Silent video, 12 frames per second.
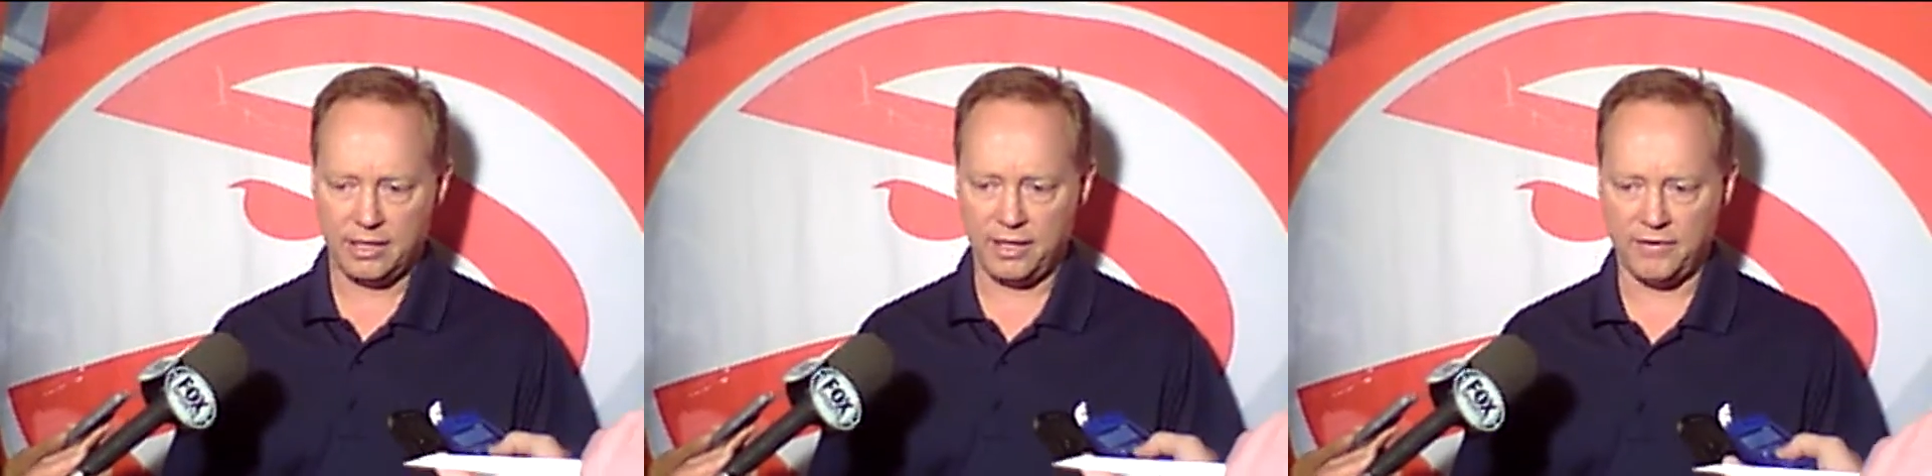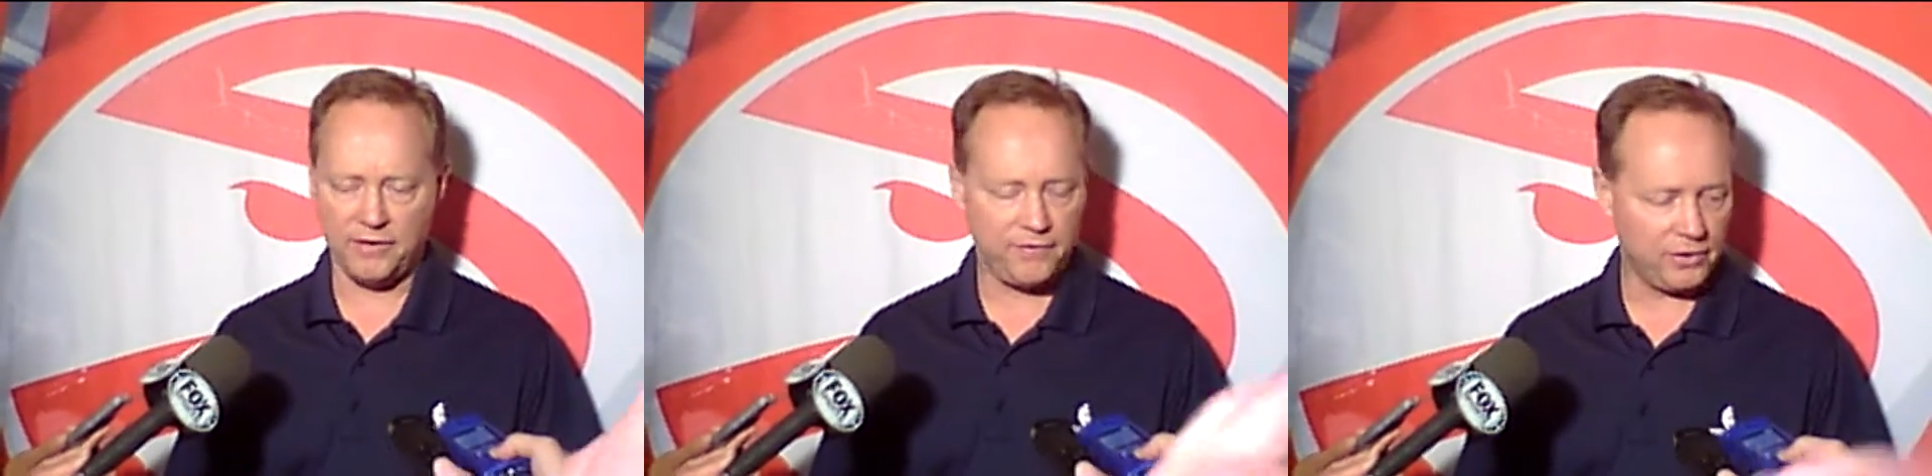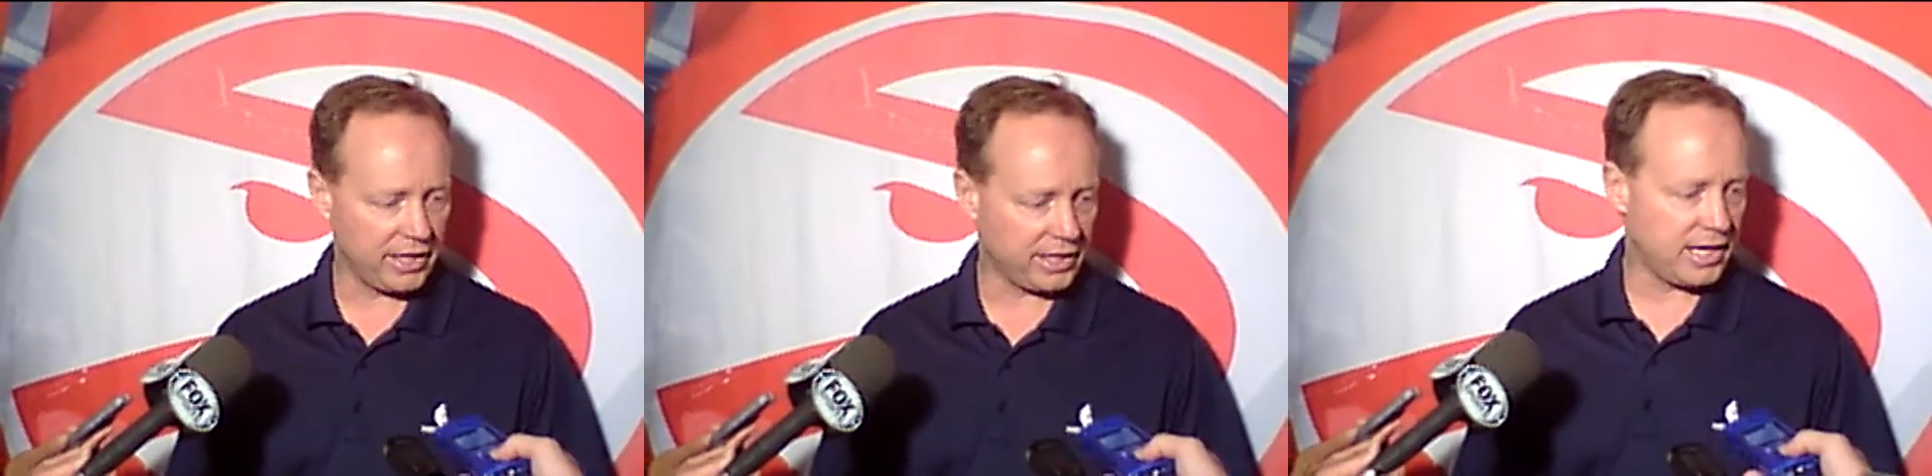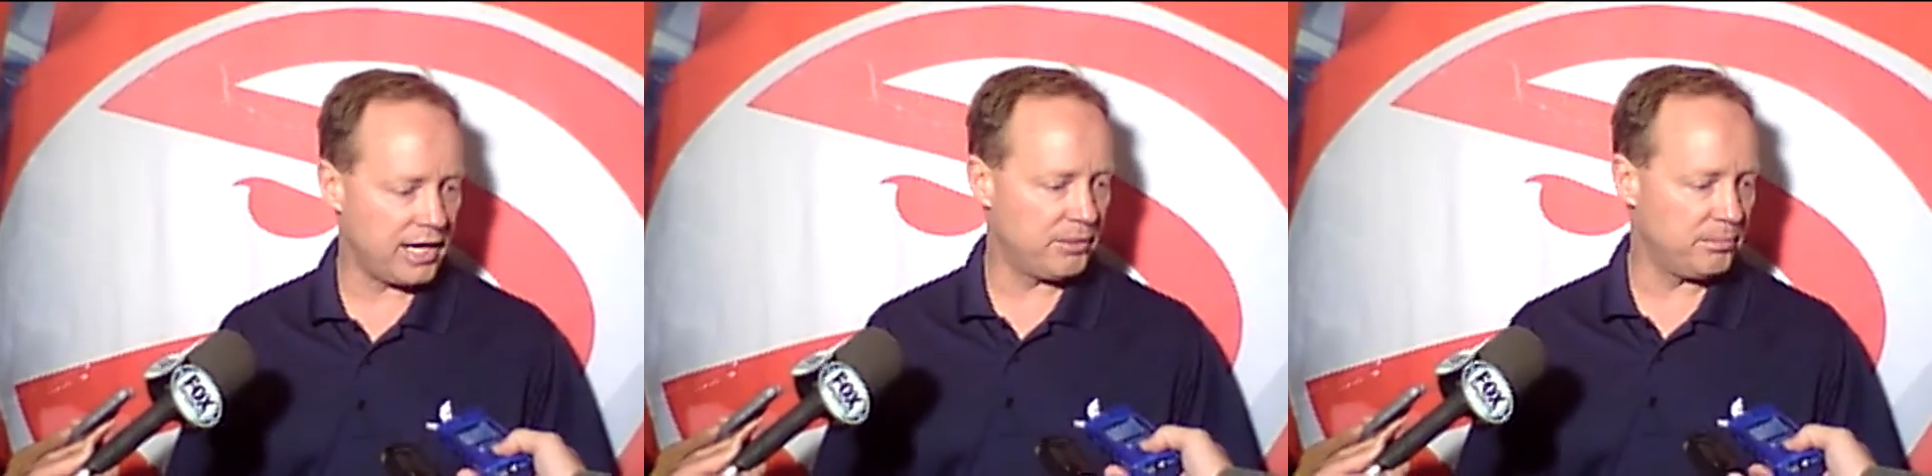even I feel like
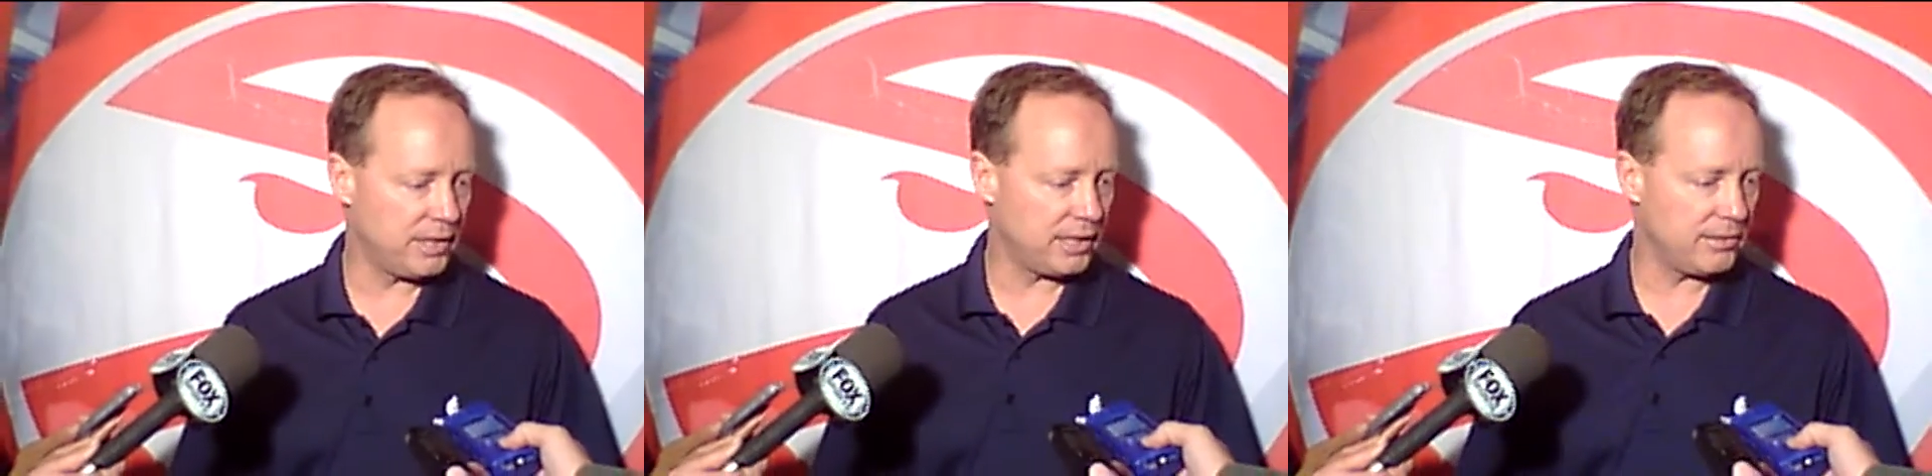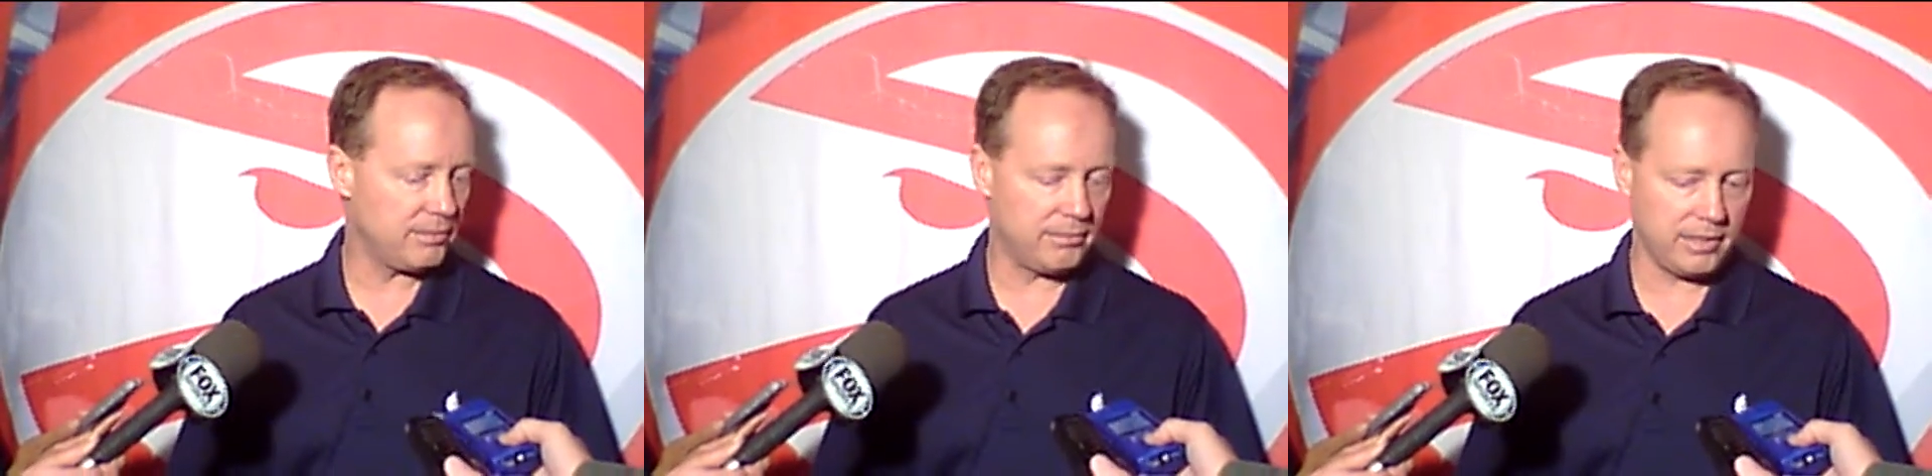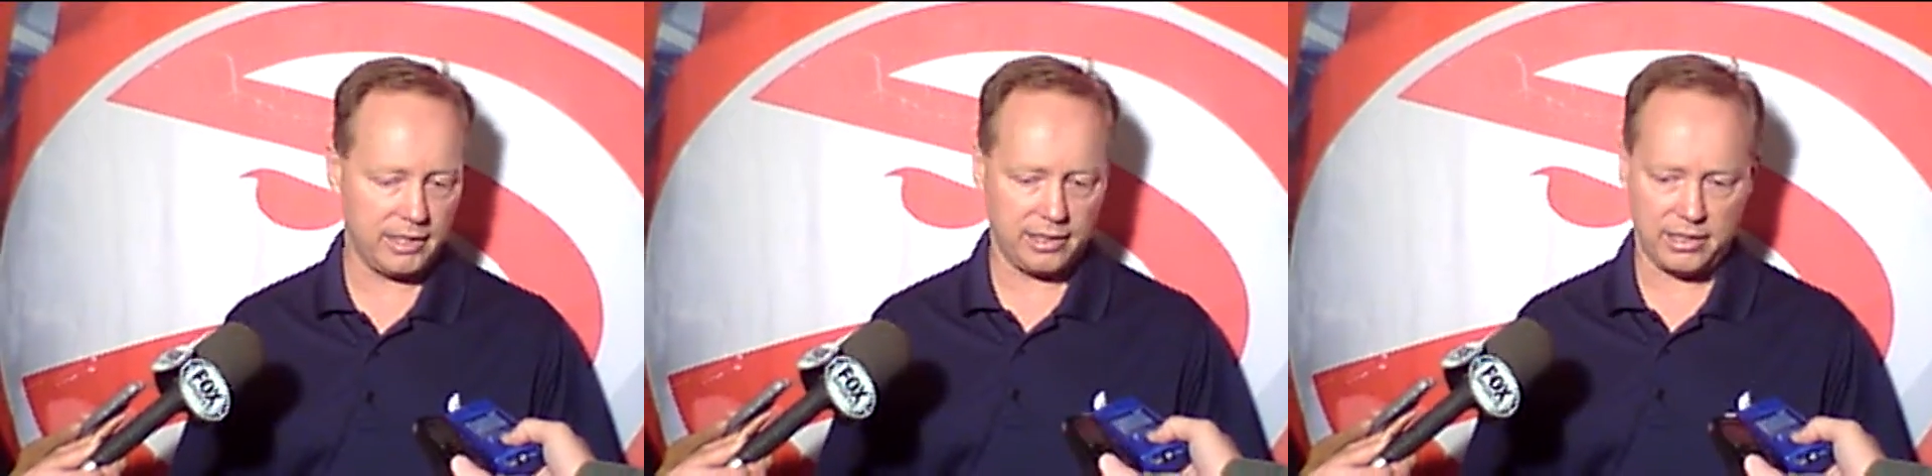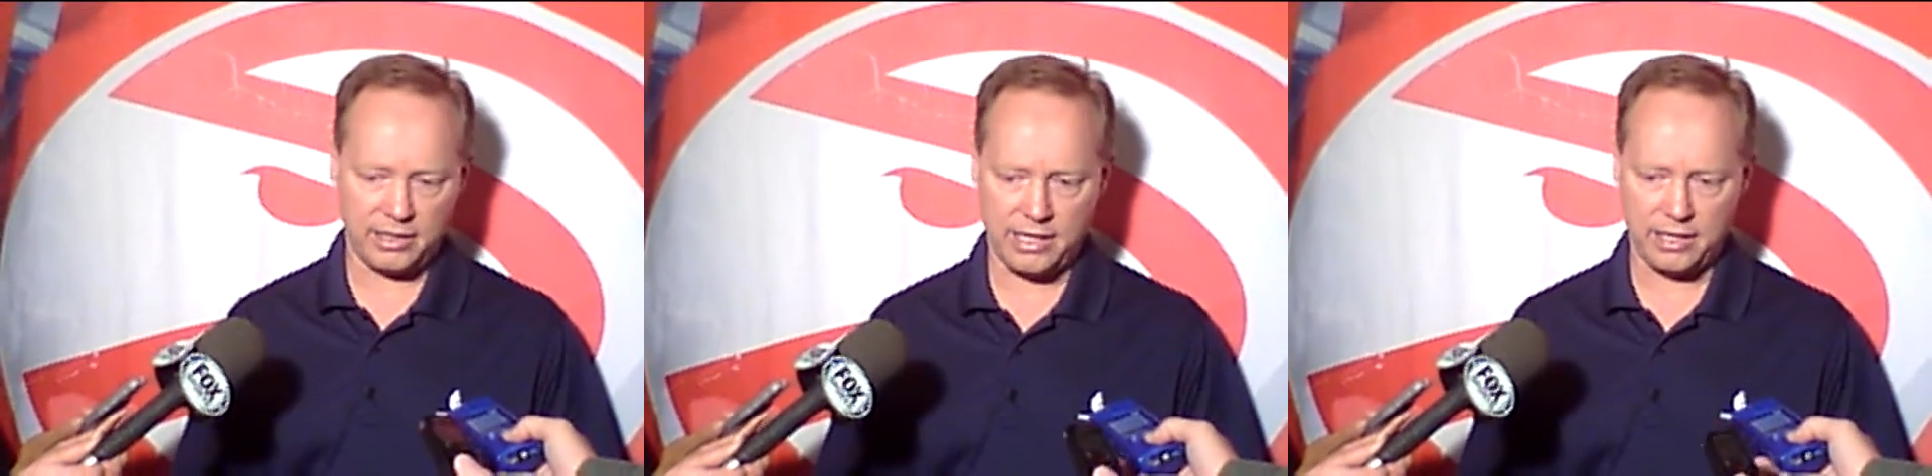Kyle Mitt
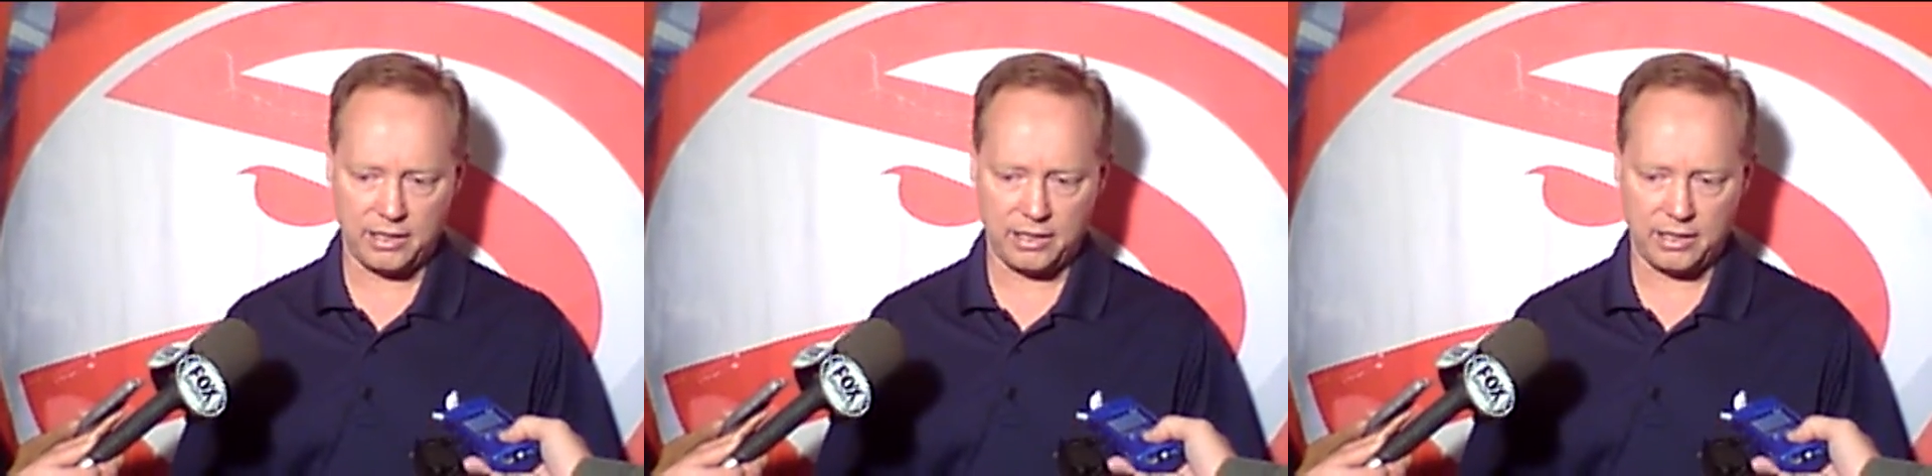had a